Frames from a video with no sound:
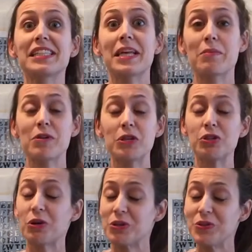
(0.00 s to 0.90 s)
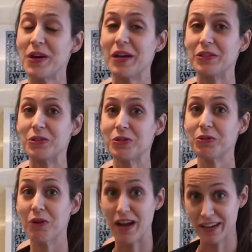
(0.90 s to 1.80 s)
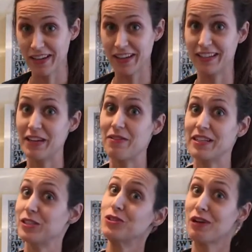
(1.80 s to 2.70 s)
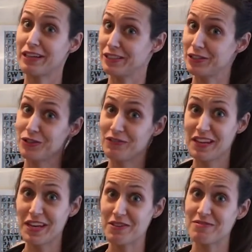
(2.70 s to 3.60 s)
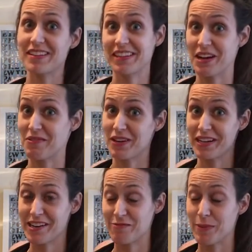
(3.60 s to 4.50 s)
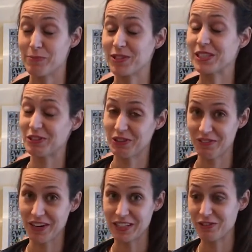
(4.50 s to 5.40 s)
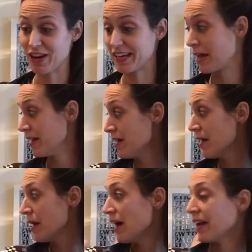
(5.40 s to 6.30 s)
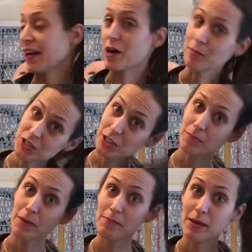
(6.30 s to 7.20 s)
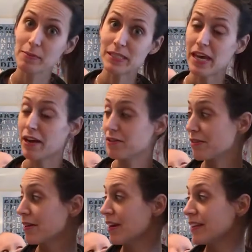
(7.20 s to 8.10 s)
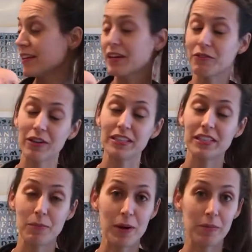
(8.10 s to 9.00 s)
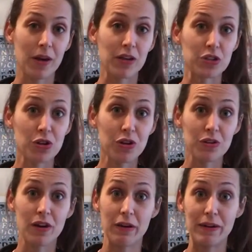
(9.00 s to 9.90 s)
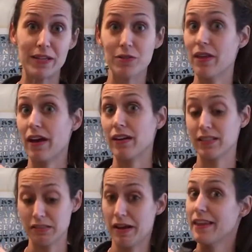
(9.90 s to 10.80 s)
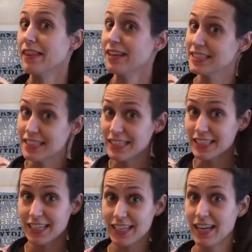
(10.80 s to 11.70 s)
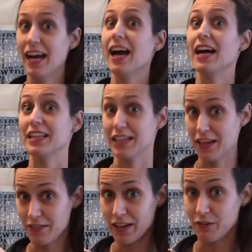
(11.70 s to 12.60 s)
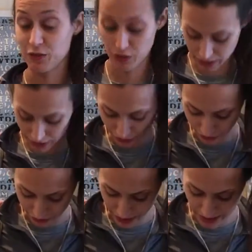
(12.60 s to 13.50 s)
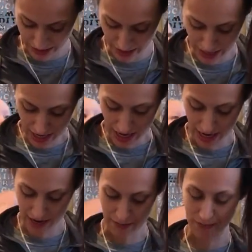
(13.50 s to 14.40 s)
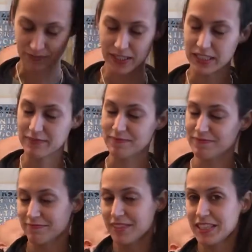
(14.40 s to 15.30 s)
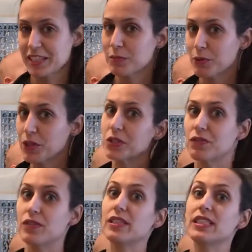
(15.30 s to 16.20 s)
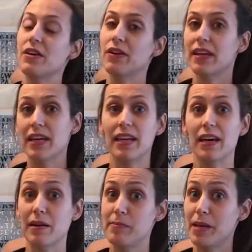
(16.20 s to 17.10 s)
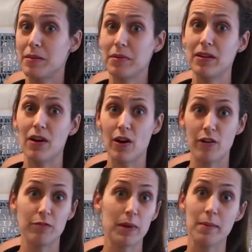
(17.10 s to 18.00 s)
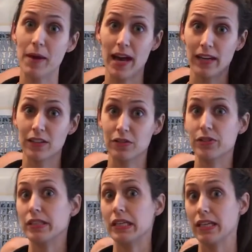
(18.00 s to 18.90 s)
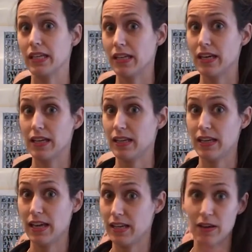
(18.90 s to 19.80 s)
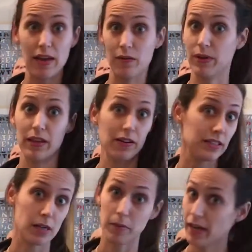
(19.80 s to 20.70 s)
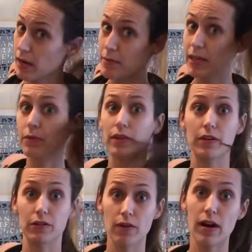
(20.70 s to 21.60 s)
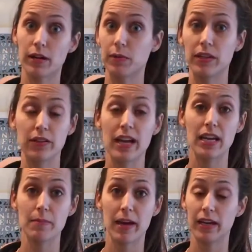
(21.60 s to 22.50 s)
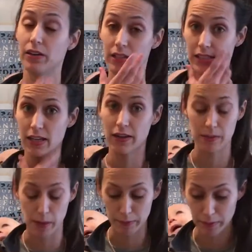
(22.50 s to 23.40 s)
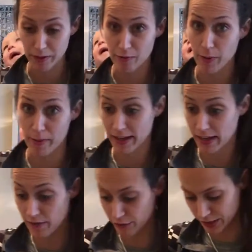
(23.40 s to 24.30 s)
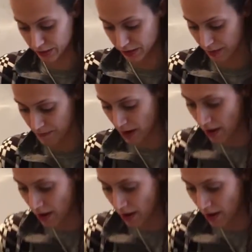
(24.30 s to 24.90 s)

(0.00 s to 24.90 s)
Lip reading: today I'm going to show you how to do a ruck. Now I just tried to do a video and then I ran out of memory, so I've got to try again. And I almost took my baby down, and then I realized I probably ought to show you how I do that because I think it's easy. I love it if you could learn it because it's pretty useful. And that's how I get a baby off my back using, and when they're in a double hammock, when they're in a ruck, when they're in any back carry, this is how I get my baby off my back every single time.